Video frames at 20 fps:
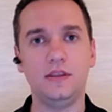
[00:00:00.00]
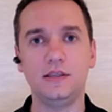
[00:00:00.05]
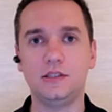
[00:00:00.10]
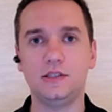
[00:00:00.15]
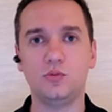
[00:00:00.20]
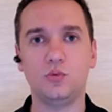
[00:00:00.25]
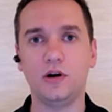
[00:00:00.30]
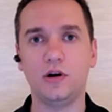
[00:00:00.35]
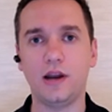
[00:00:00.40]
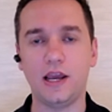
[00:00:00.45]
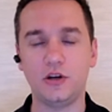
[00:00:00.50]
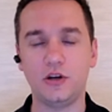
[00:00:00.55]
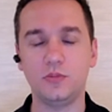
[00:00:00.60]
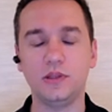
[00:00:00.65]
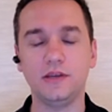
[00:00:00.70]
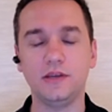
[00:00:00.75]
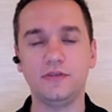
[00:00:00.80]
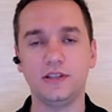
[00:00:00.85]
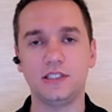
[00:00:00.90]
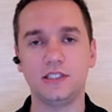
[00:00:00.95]
this where I do
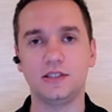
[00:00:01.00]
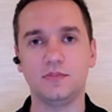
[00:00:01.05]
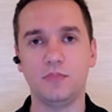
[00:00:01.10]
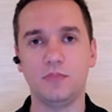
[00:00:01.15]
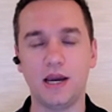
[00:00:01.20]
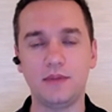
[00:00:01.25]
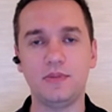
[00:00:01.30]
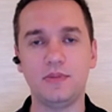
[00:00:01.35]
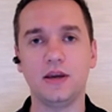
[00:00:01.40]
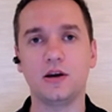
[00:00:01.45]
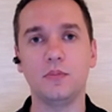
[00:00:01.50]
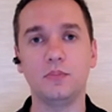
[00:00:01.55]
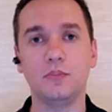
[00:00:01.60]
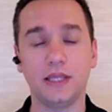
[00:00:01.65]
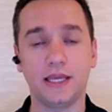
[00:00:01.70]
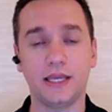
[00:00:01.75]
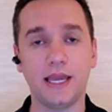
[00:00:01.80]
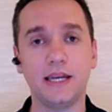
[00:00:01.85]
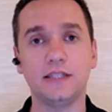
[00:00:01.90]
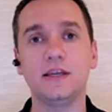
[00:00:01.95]
believe it's might be
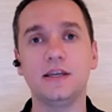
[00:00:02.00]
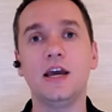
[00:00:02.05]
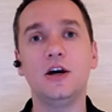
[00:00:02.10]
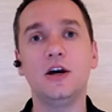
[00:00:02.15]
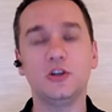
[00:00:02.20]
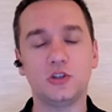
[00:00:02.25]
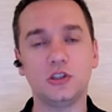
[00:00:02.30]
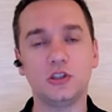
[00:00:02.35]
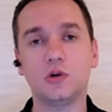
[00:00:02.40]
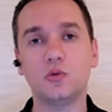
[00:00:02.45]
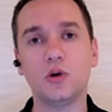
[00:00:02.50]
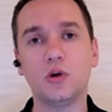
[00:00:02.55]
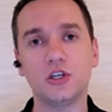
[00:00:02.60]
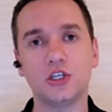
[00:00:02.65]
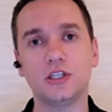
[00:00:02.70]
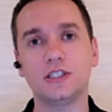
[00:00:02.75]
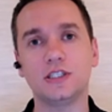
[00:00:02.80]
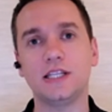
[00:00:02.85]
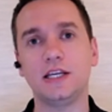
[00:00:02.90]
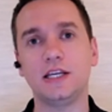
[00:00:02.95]
complicated. So the
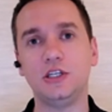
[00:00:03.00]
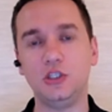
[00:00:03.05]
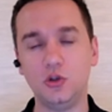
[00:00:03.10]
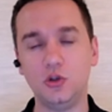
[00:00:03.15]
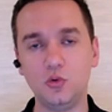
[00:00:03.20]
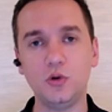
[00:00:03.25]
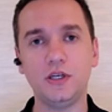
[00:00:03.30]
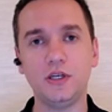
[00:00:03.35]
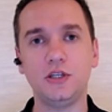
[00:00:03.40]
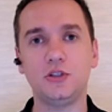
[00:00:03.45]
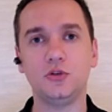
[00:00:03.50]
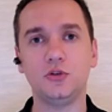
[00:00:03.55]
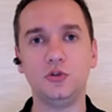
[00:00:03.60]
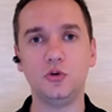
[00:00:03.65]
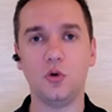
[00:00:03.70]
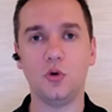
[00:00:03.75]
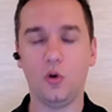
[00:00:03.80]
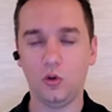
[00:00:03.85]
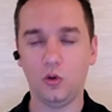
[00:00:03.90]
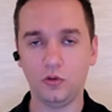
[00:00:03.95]
question is like, do we need to
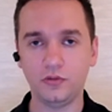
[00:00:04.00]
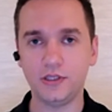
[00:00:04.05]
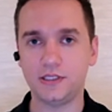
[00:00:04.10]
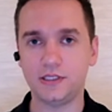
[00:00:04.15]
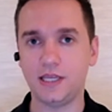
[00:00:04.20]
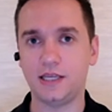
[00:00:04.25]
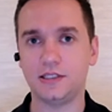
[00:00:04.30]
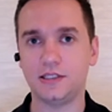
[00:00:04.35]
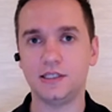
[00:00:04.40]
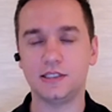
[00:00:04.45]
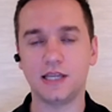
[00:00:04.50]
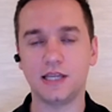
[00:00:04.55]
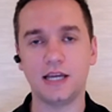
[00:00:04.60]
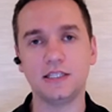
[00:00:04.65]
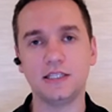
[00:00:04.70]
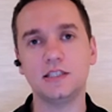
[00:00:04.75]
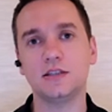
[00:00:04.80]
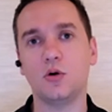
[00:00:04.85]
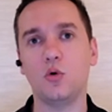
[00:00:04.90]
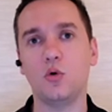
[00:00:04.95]
do all of this
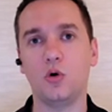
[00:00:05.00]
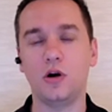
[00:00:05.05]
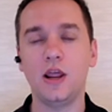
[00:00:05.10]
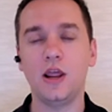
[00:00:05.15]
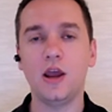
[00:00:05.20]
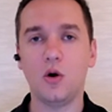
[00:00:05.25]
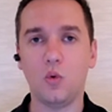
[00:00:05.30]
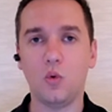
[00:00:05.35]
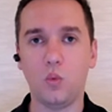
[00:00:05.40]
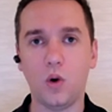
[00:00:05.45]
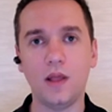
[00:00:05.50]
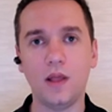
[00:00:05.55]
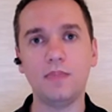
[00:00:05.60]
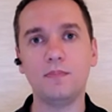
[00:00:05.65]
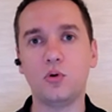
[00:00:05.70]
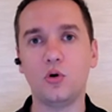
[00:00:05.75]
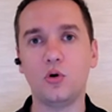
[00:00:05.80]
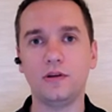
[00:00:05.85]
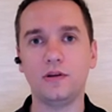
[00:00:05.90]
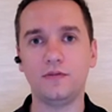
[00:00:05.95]
exercises, or
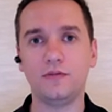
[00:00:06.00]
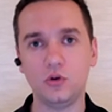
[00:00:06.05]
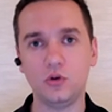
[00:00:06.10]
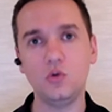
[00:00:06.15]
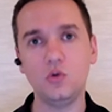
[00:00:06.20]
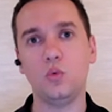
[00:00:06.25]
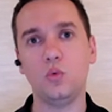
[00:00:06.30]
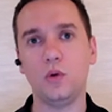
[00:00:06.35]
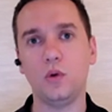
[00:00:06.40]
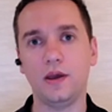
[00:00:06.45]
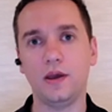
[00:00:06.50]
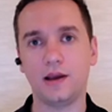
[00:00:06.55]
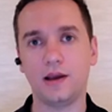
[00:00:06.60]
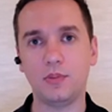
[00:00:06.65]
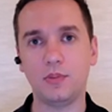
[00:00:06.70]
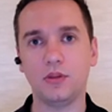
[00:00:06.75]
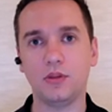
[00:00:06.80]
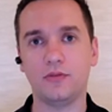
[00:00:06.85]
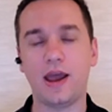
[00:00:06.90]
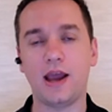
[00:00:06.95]
one point of view with a
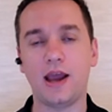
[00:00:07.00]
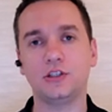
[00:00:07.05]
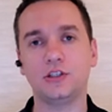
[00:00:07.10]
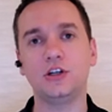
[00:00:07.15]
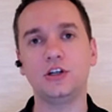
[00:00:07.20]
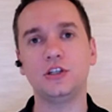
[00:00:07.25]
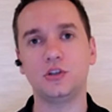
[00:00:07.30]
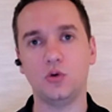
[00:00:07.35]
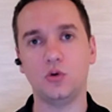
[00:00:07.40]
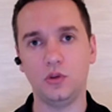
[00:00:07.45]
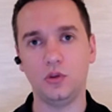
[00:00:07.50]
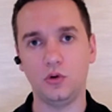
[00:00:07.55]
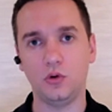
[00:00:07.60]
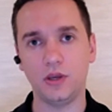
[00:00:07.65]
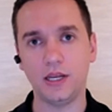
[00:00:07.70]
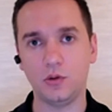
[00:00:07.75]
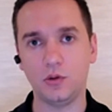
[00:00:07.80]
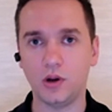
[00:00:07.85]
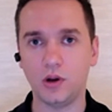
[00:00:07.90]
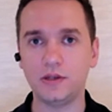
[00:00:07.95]
couple of actors
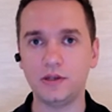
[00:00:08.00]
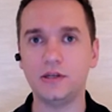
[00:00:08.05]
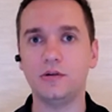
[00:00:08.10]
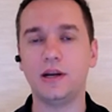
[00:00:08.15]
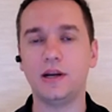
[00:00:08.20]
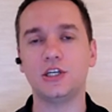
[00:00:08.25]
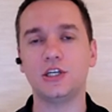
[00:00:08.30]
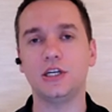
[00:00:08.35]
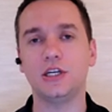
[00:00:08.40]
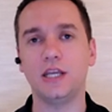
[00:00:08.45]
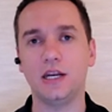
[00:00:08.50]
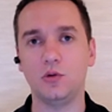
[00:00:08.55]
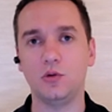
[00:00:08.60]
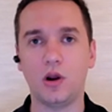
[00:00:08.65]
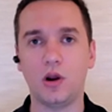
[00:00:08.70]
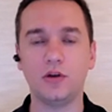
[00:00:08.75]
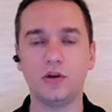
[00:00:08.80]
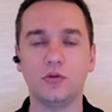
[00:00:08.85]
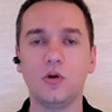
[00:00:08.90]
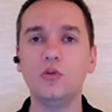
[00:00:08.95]
in one direction in
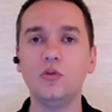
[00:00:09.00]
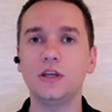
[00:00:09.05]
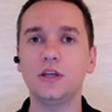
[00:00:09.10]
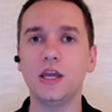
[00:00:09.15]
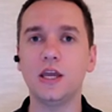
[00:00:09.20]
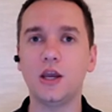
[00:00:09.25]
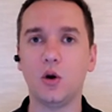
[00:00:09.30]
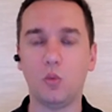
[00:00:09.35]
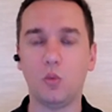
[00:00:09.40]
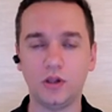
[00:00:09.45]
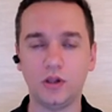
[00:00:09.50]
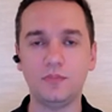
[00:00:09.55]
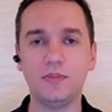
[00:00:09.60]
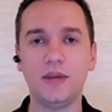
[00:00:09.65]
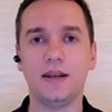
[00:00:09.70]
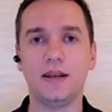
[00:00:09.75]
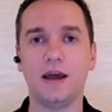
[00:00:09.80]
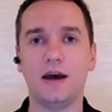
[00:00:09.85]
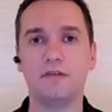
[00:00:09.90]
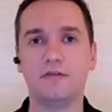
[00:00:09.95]
one road will
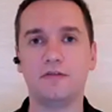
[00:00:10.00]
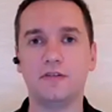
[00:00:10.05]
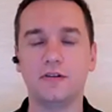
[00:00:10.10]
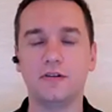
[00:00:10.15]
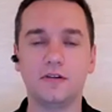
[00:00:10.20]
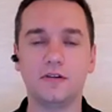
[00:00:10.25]
be enough?